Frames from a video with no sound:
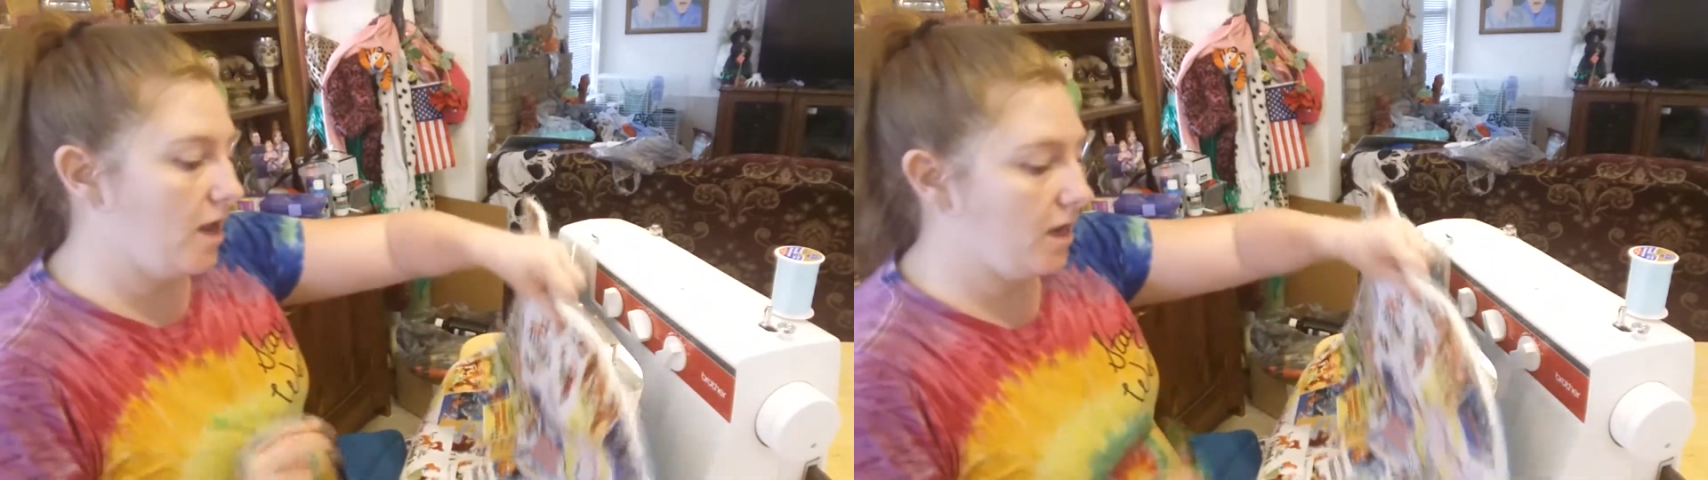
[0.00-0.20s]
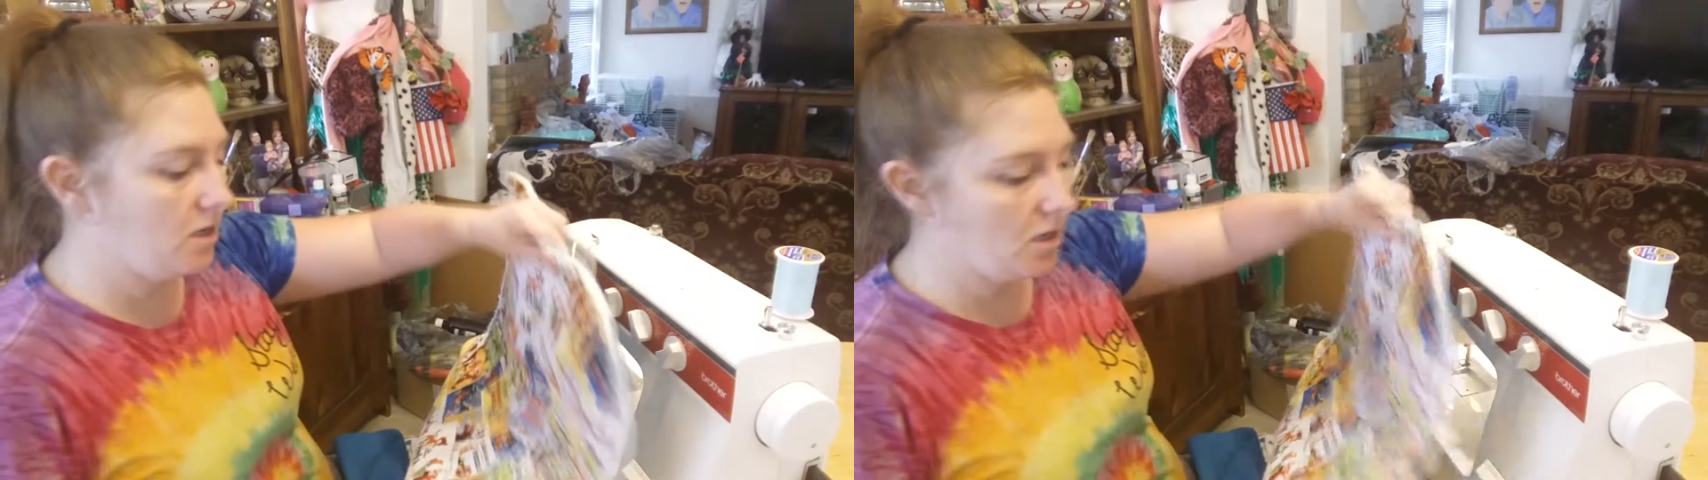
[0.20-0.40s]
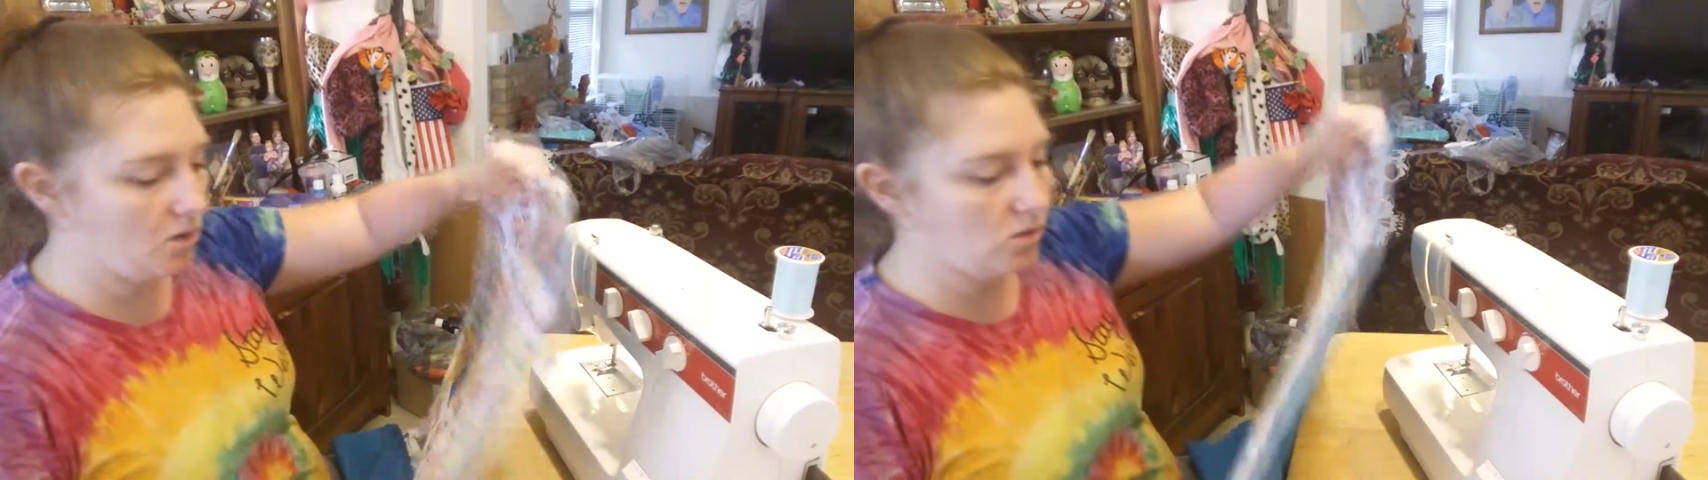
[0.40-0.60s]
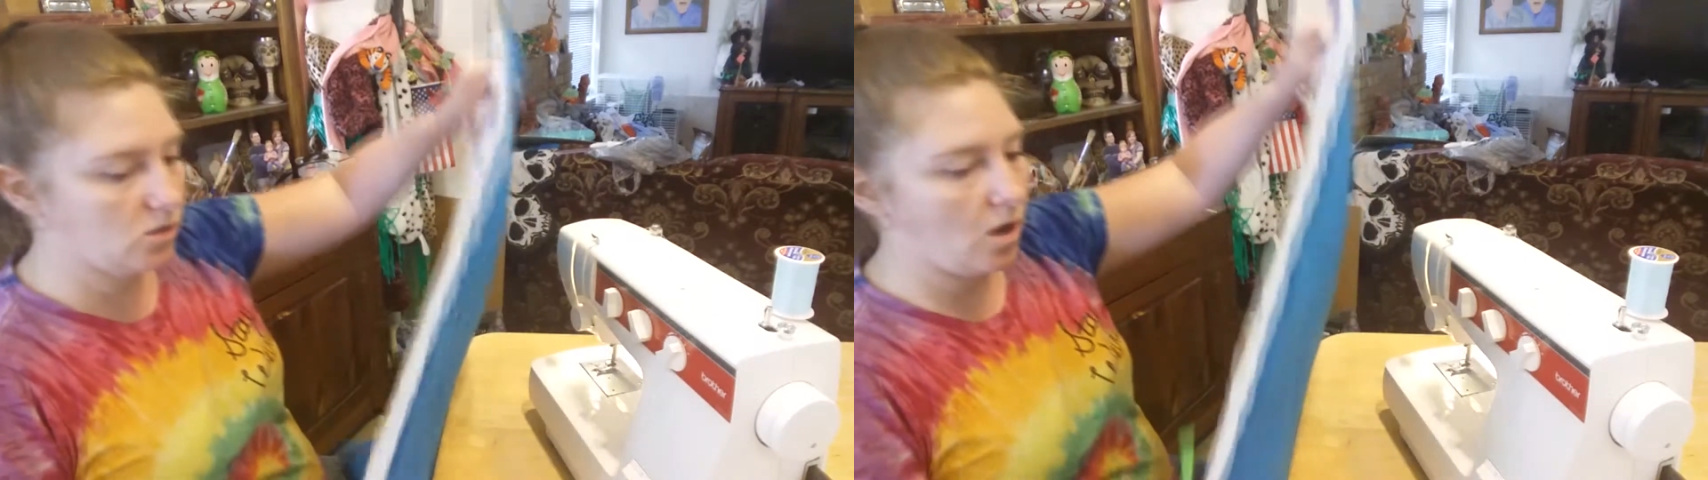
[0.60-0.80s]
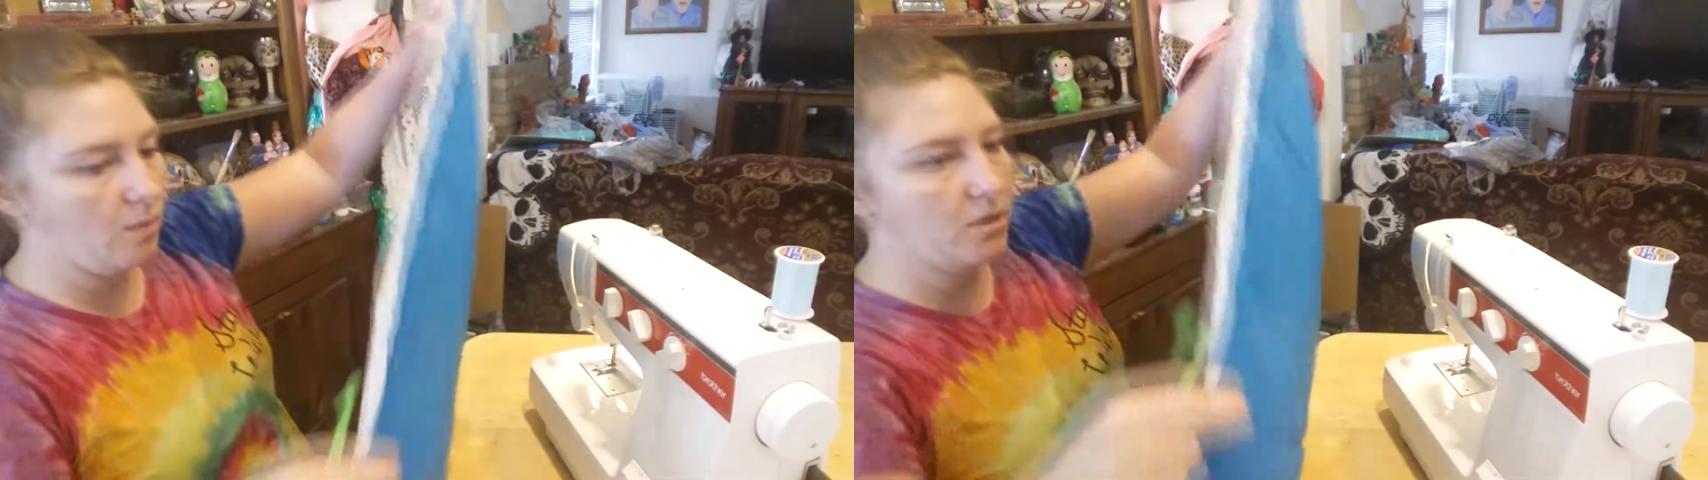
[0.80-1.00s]
head goes,
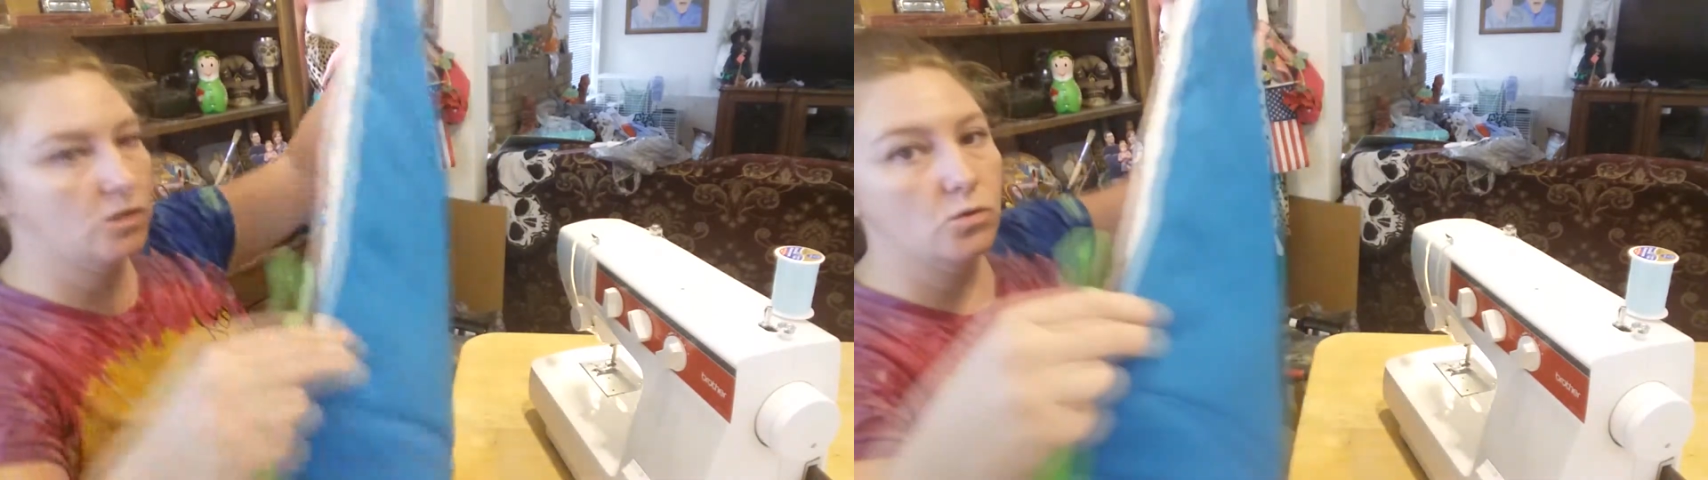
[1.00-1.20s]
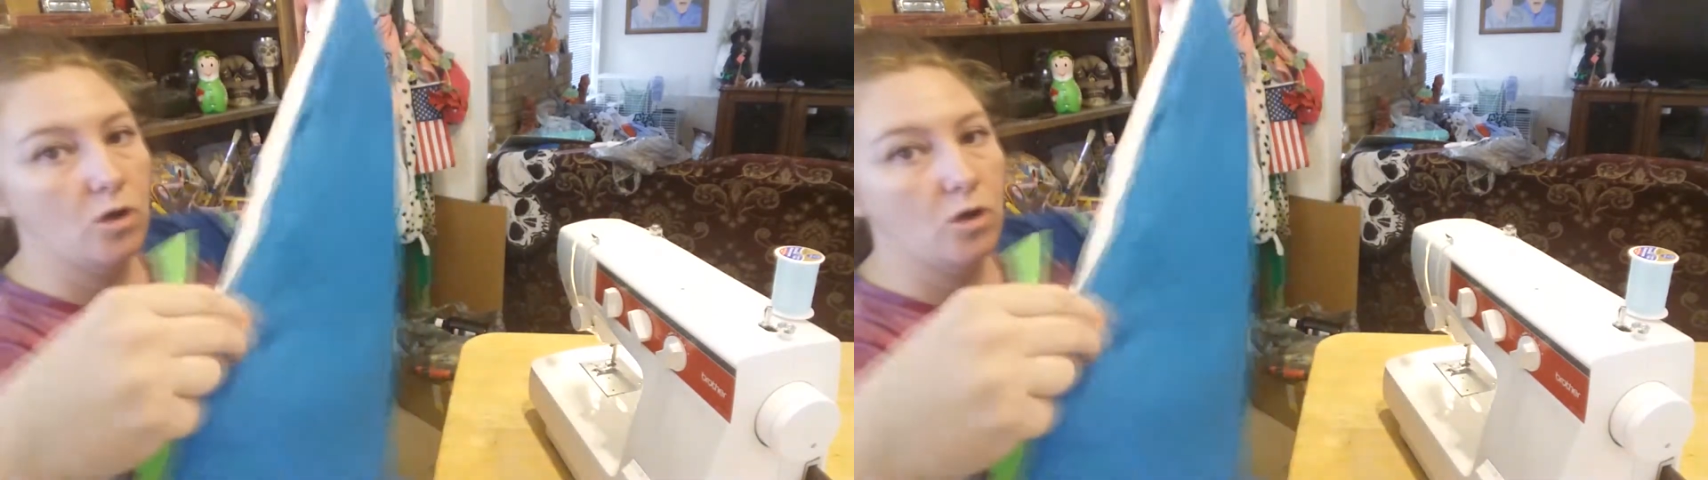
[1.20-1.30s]
so I'm going to do